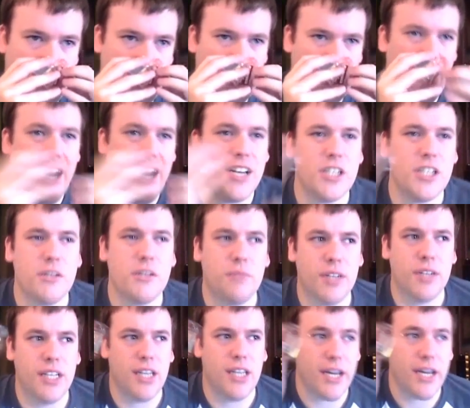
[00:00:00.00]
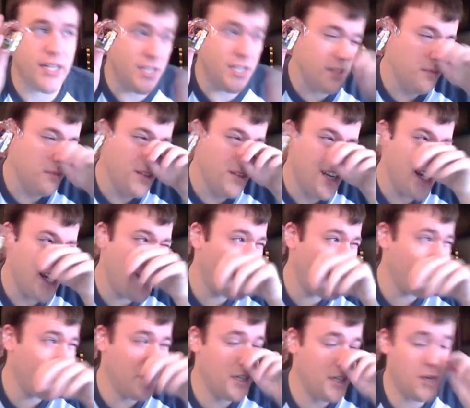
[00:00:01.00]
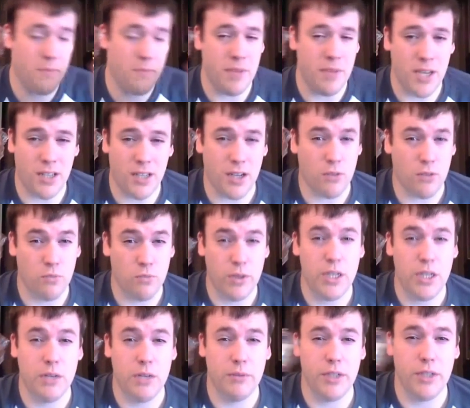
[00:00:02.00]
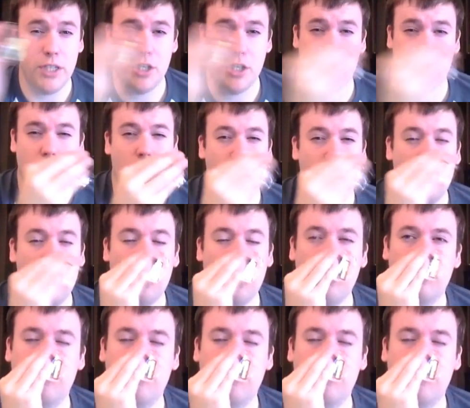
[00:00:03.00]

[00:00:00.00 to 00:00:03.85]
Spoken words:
And I actually really liked this one, and it actually ended up being like really, really strong.